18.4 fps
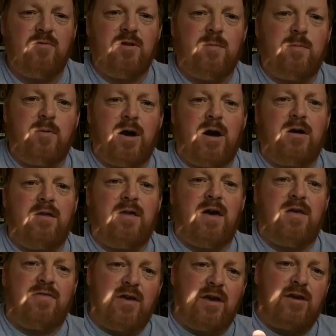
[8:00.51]
I'm really proud of
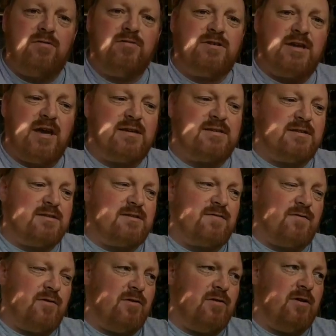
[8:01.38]
that. Thank you,
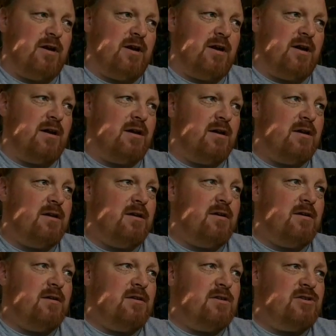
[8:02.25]
Texas, for
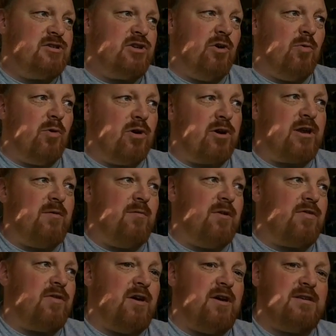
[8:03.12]
still
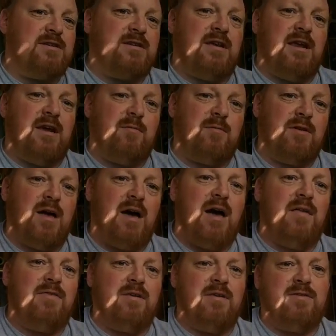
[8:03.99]
working with us, and I'm
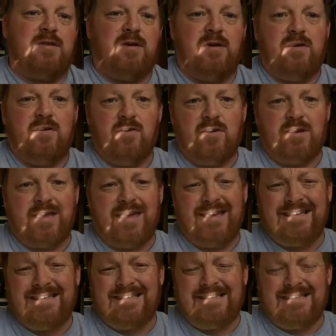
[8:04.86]
glad that the
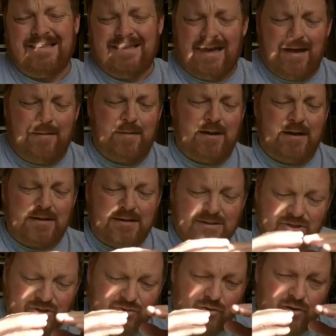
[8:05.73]
hurricane, it
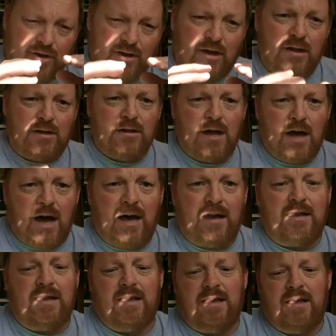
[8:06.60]
destroyed a
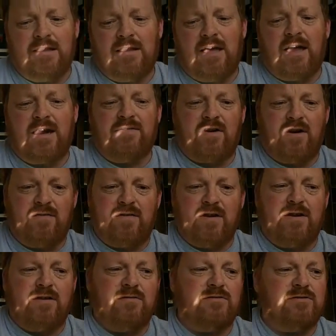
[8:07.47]
lot, and a lot of our
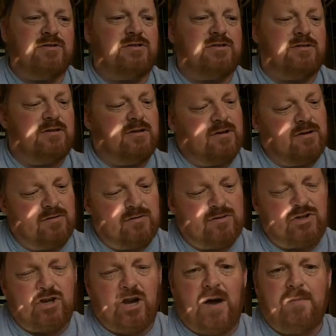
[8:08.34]
vendors,
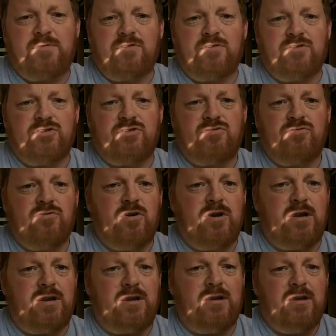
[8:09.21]
shops are
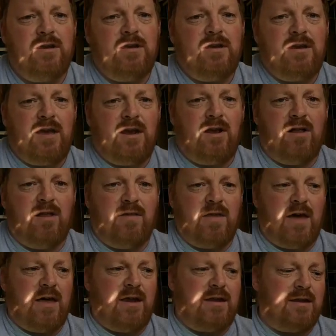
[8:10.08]
destroyed and
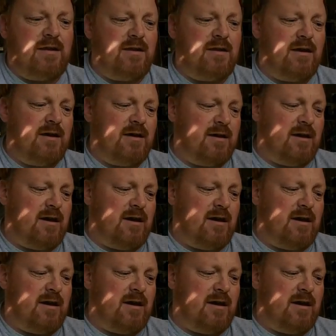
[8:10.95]
all that, and,